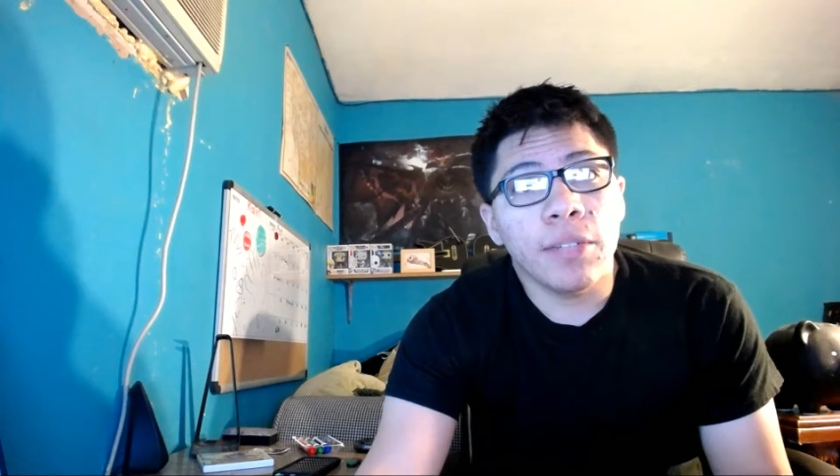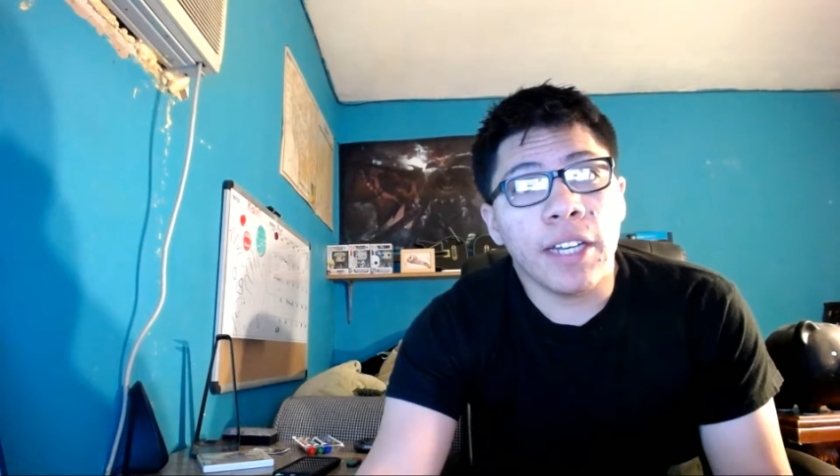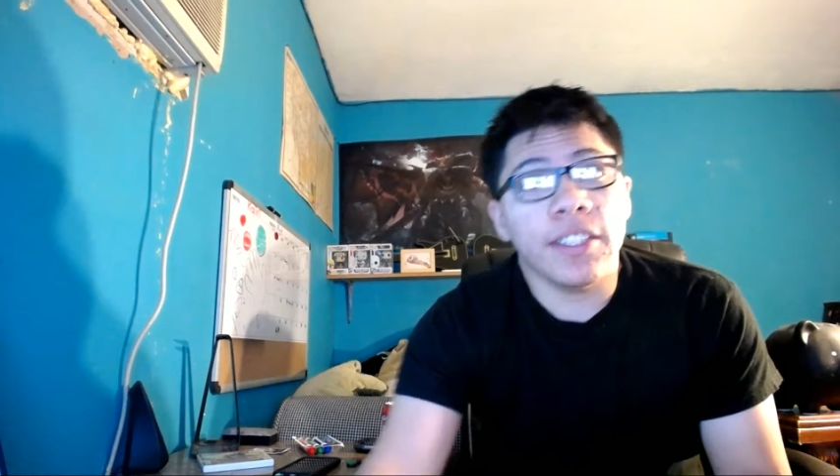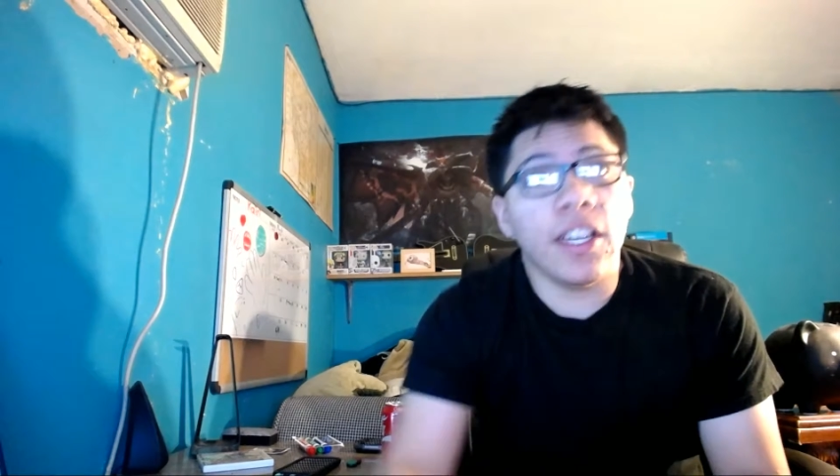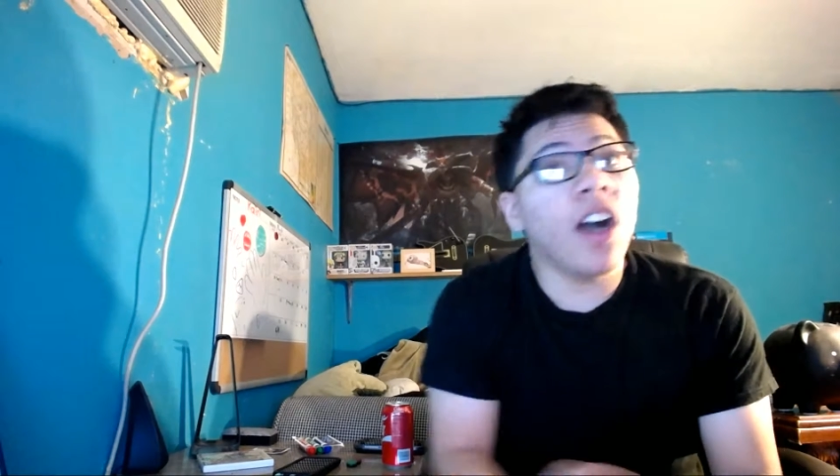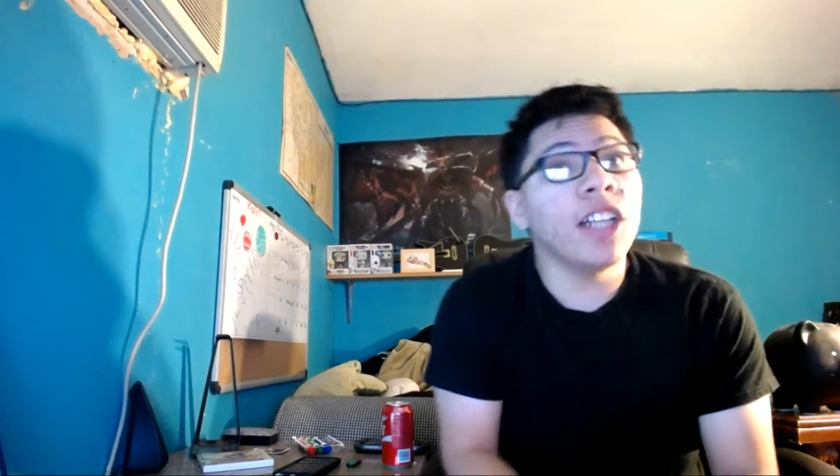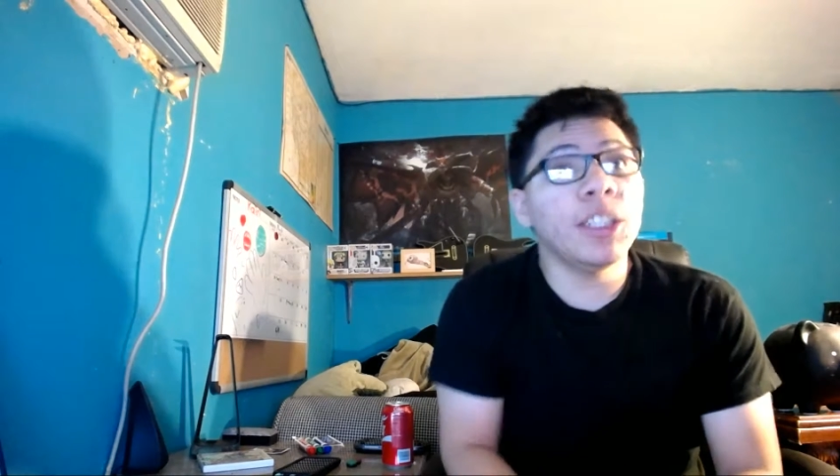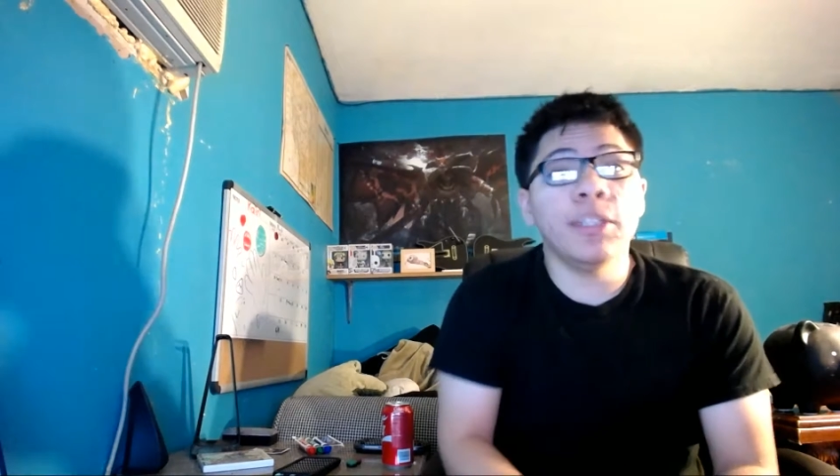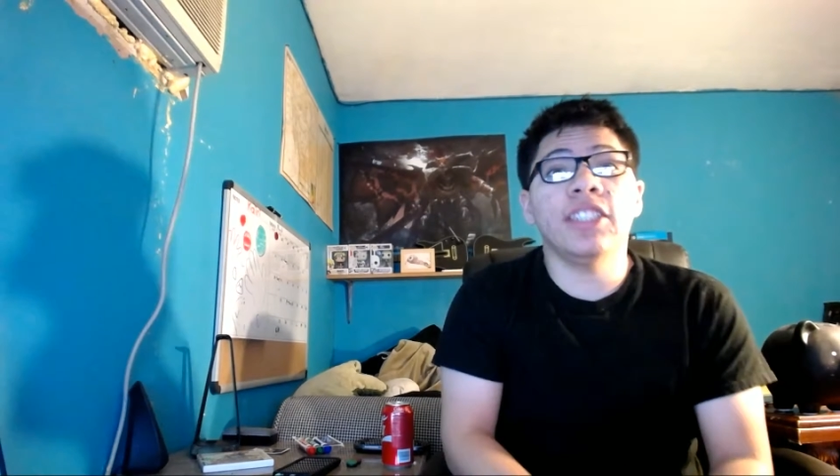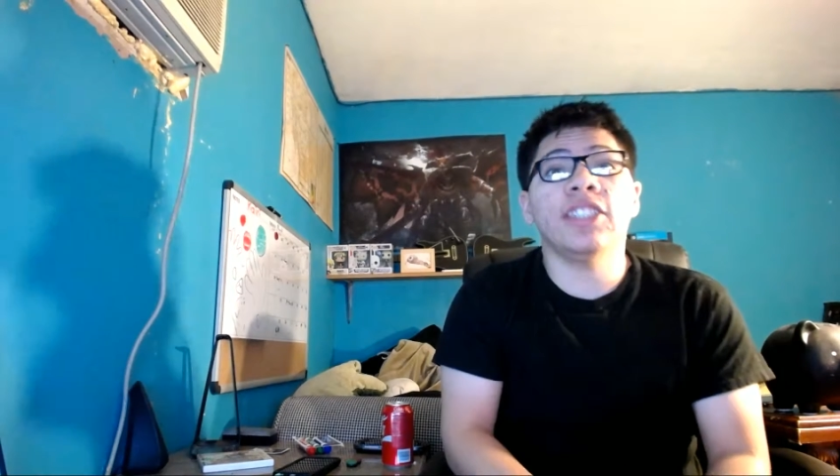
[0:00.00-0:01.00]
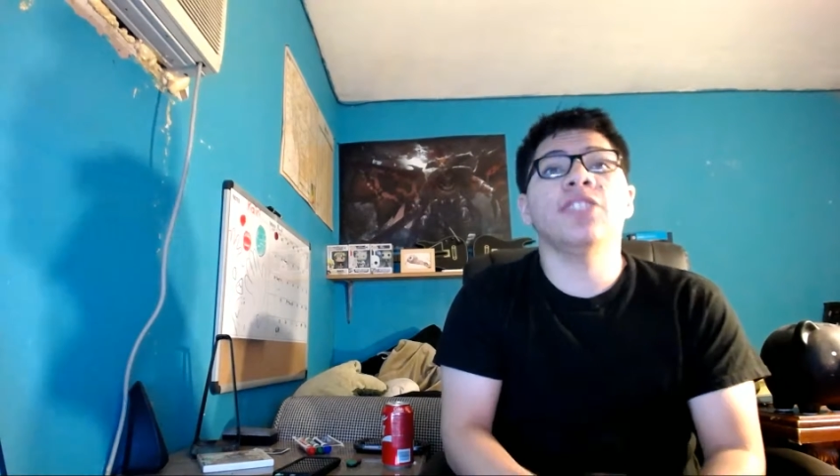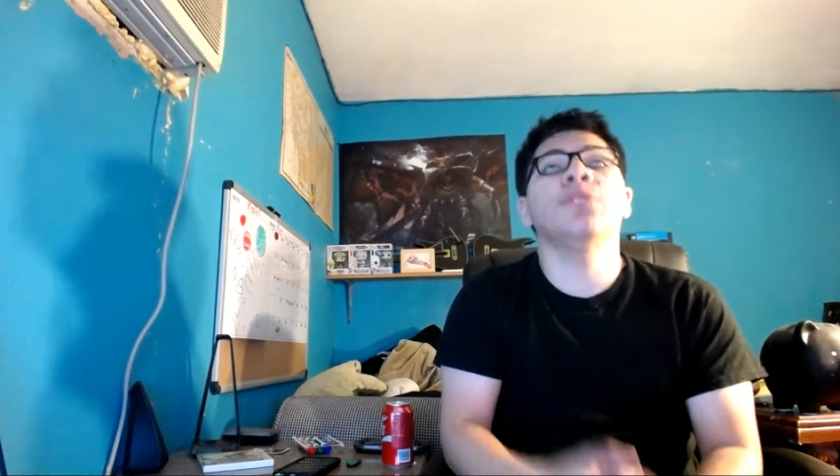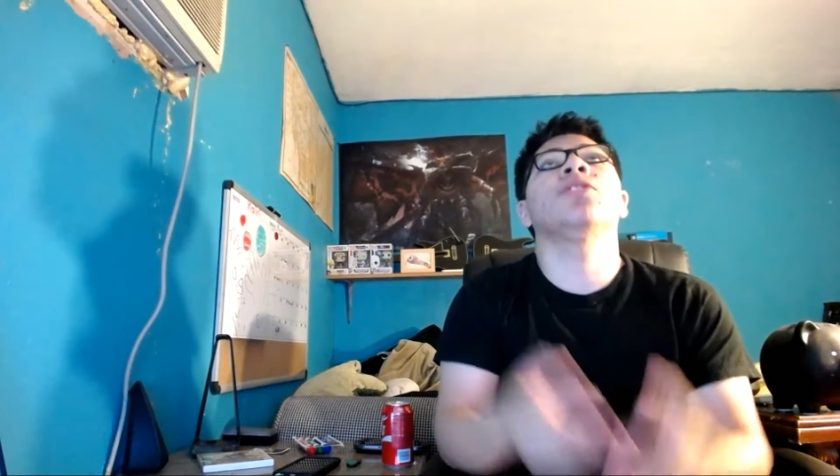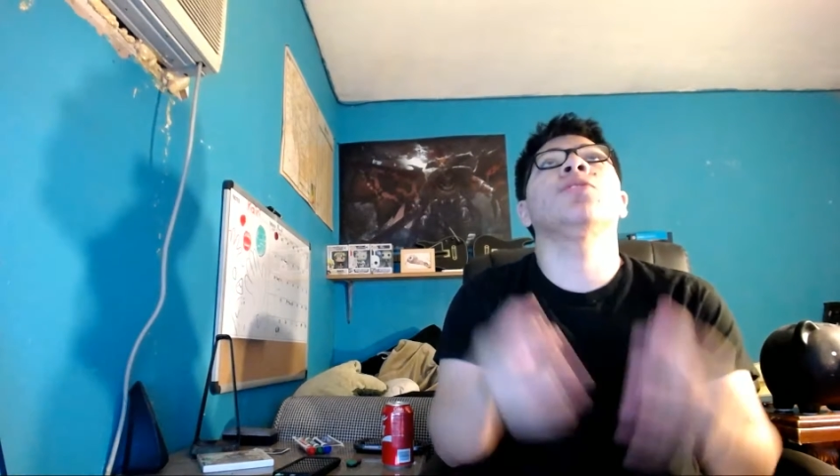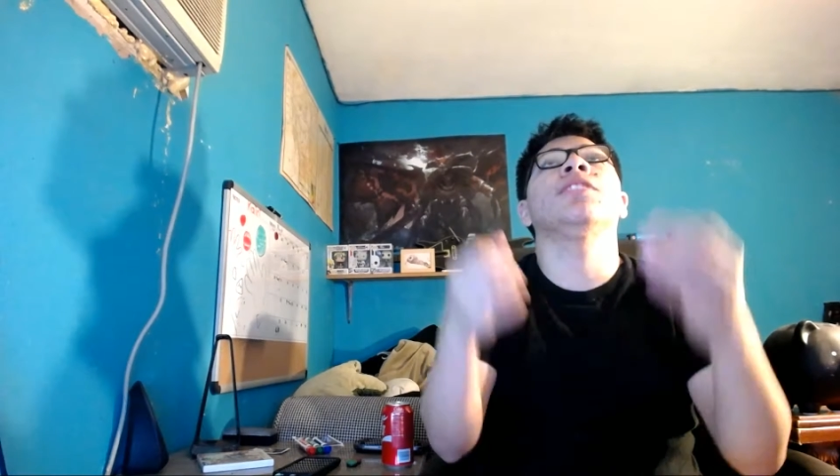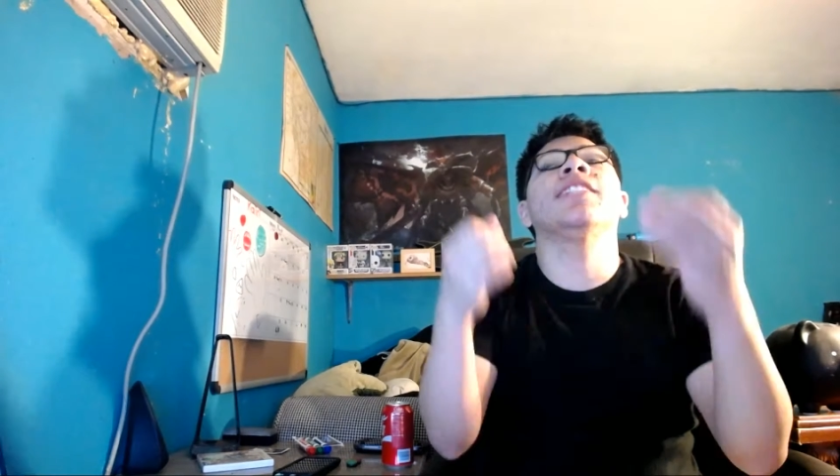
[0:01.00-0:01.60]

We have the Ultimate Edition, which is the one